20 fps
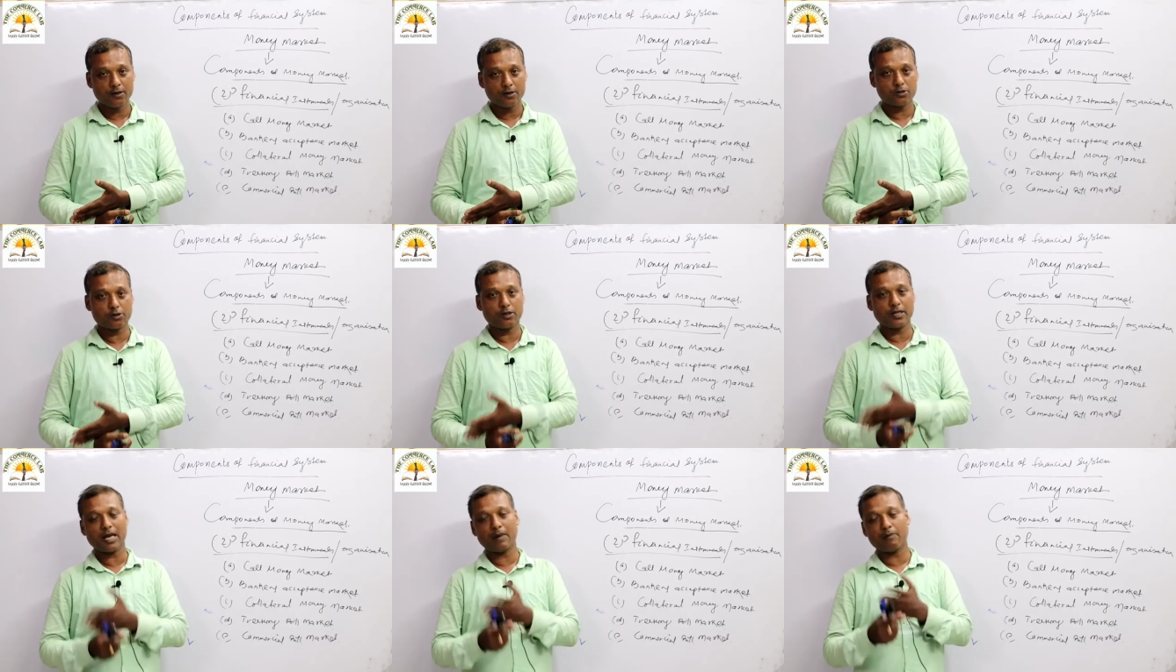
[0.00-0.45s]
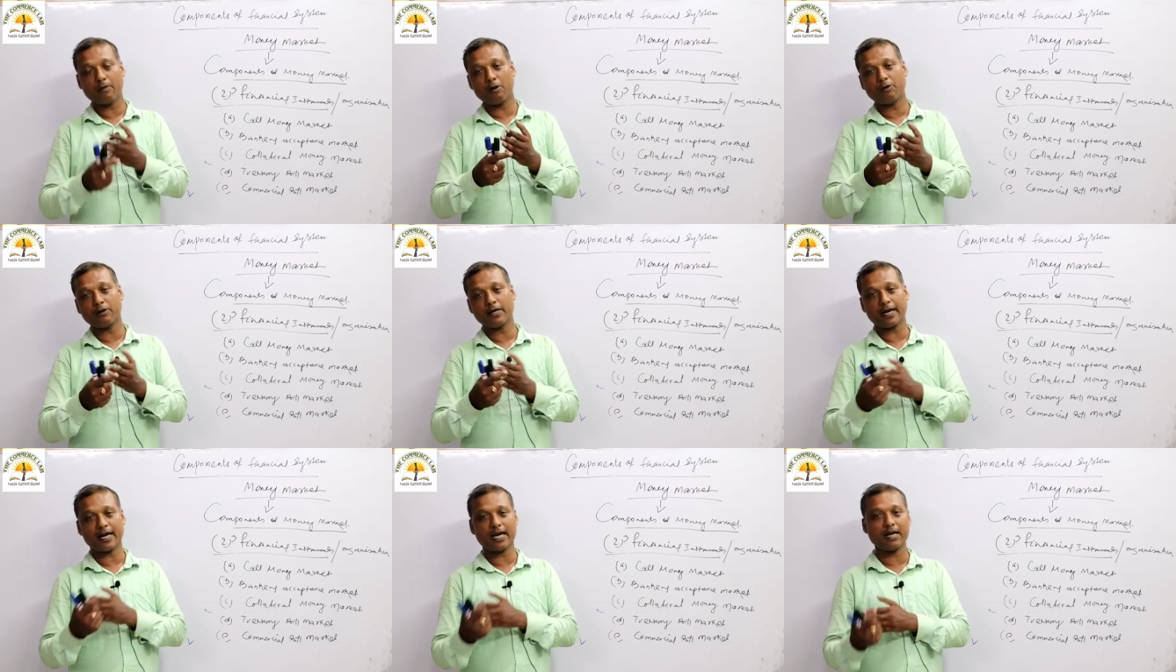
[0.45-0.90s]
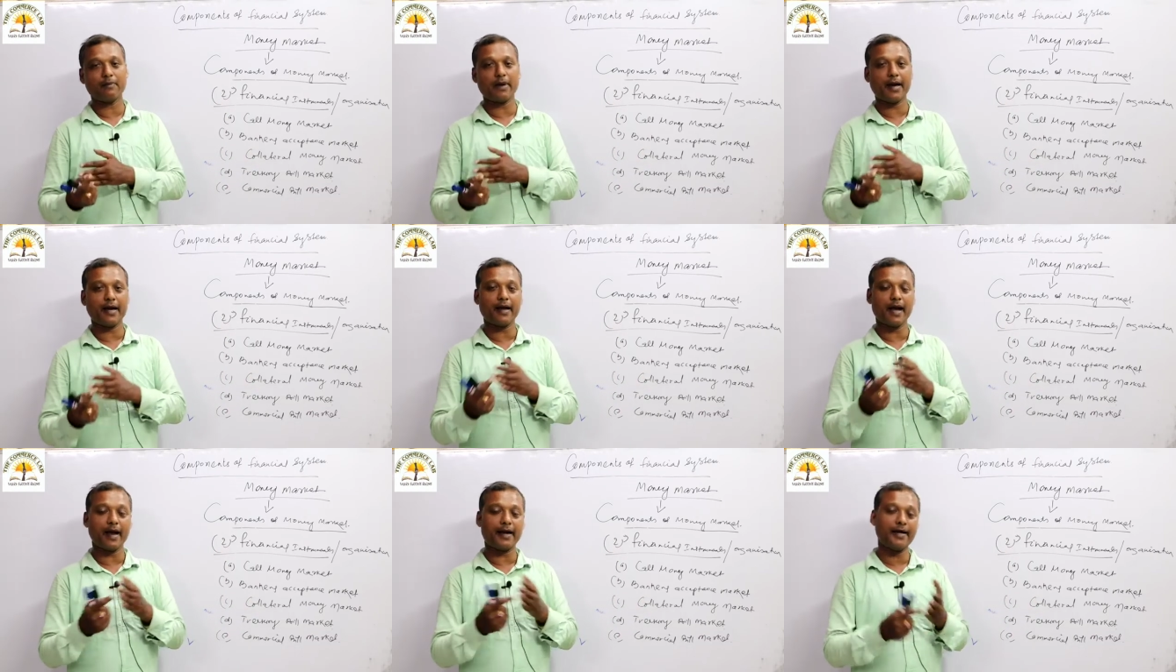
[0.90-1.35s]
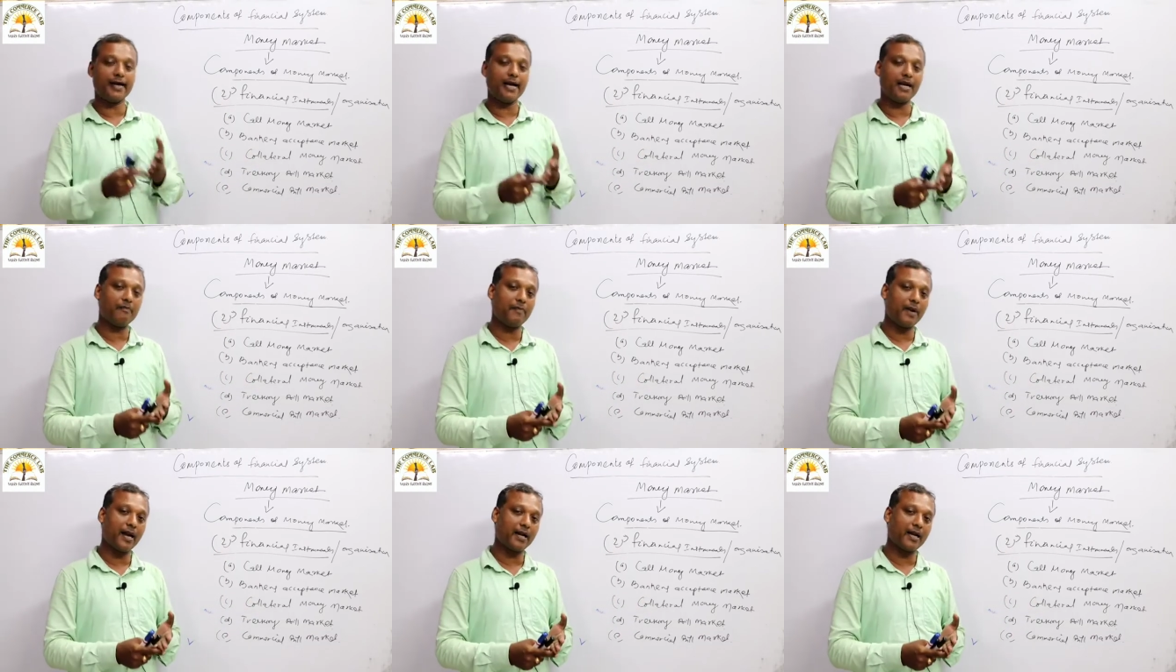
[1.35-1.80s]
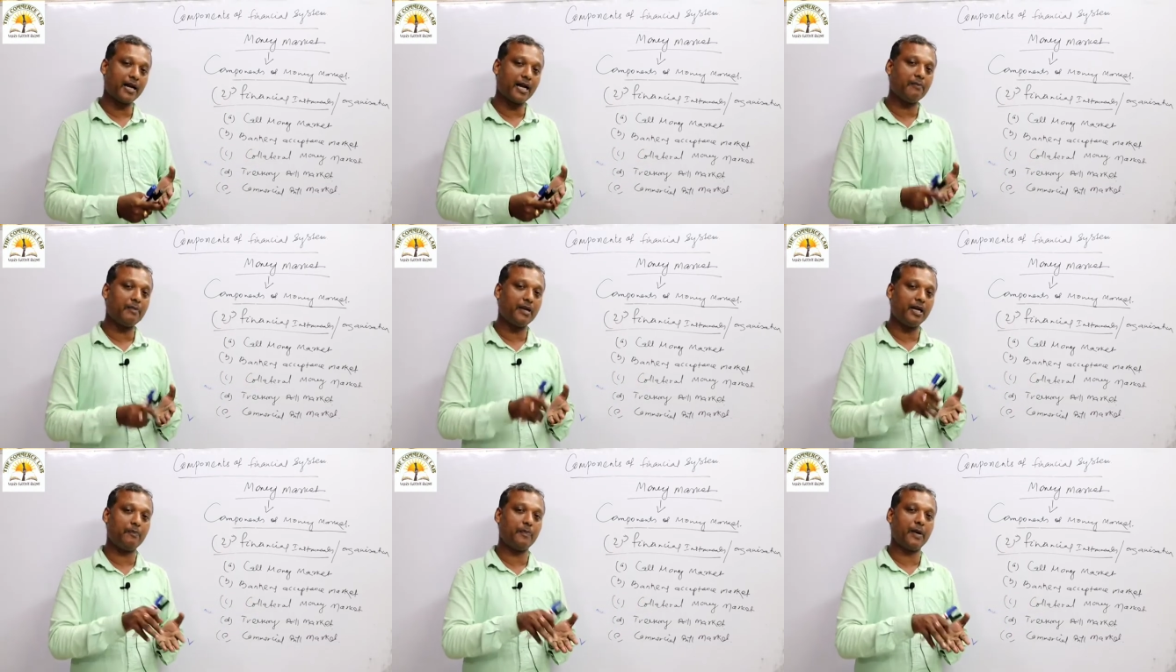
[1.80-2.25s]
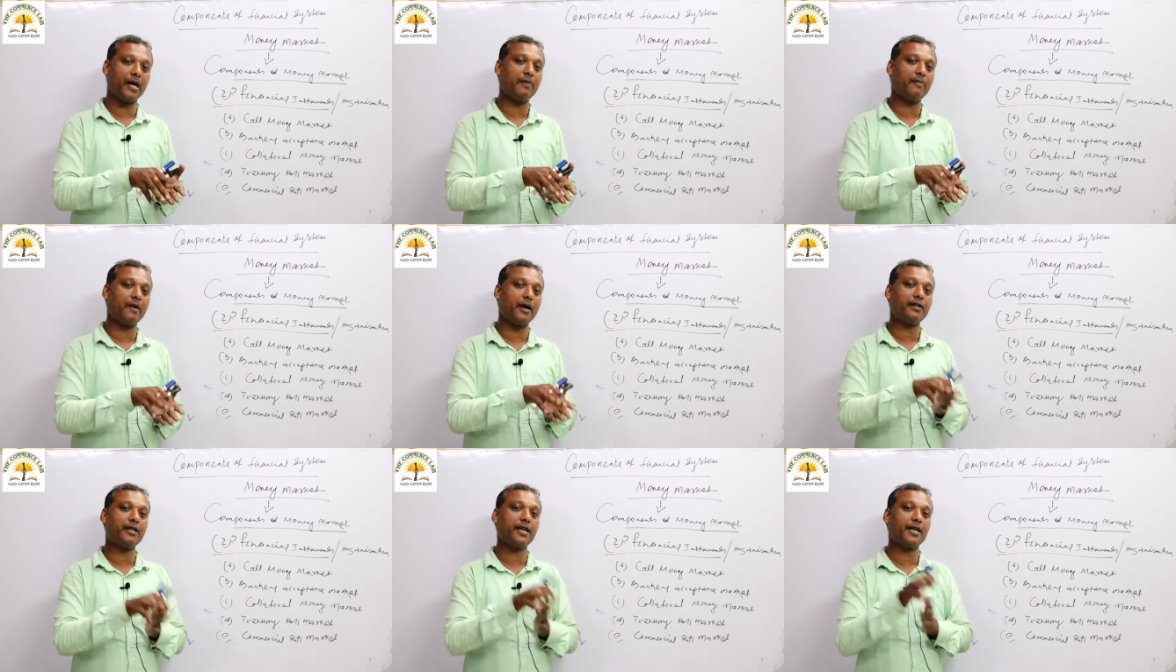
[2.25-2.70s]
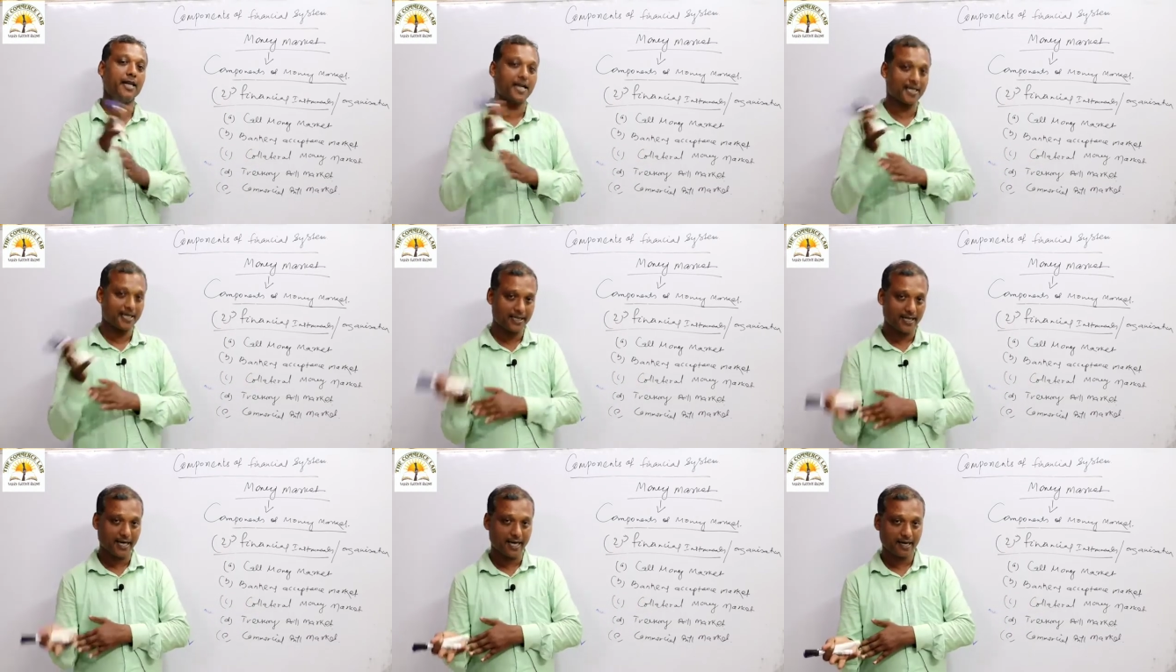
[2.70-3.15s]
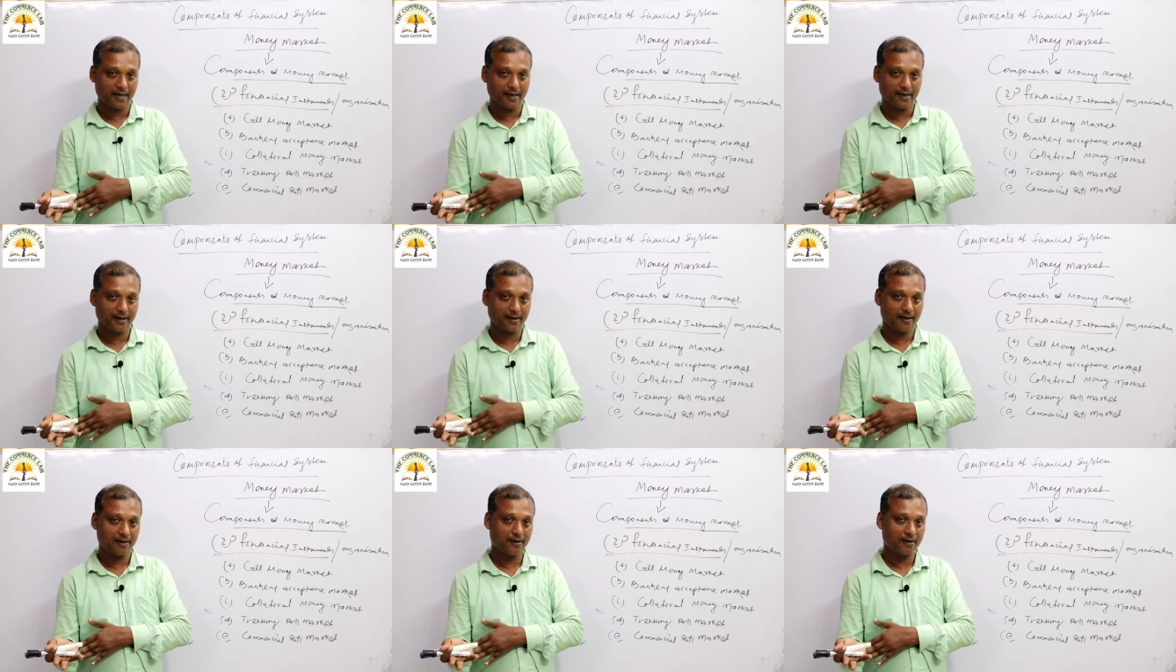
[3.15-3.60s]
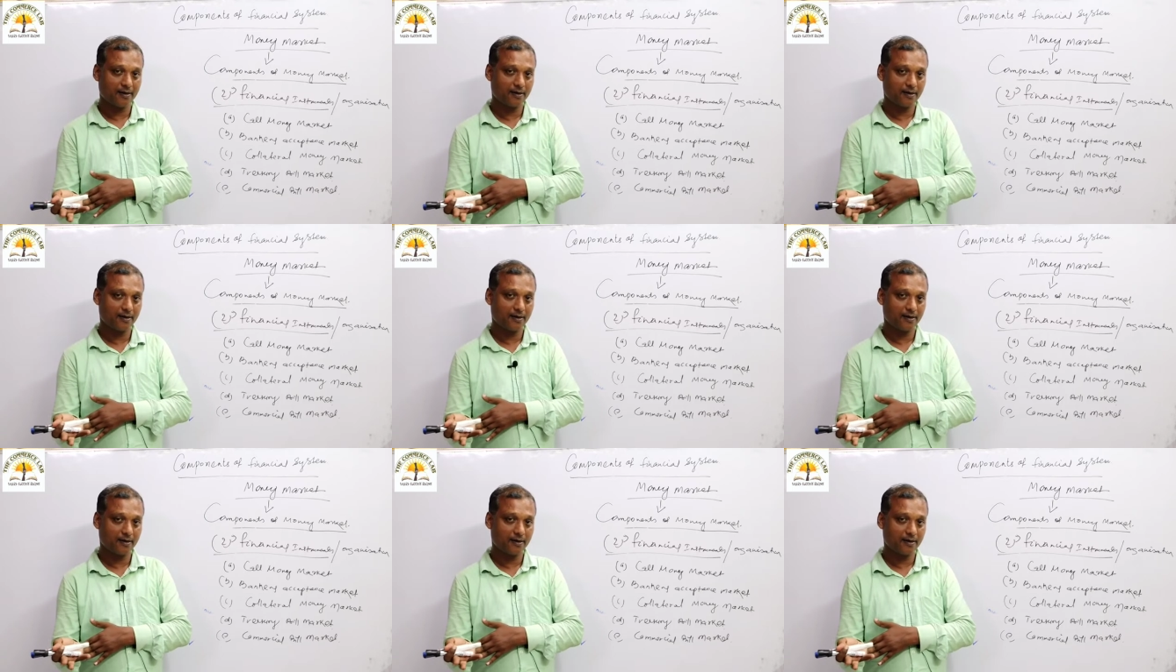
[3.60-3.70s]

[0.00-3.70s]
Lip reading: So the amount taken by Indian Bank can be repaid by on the next day.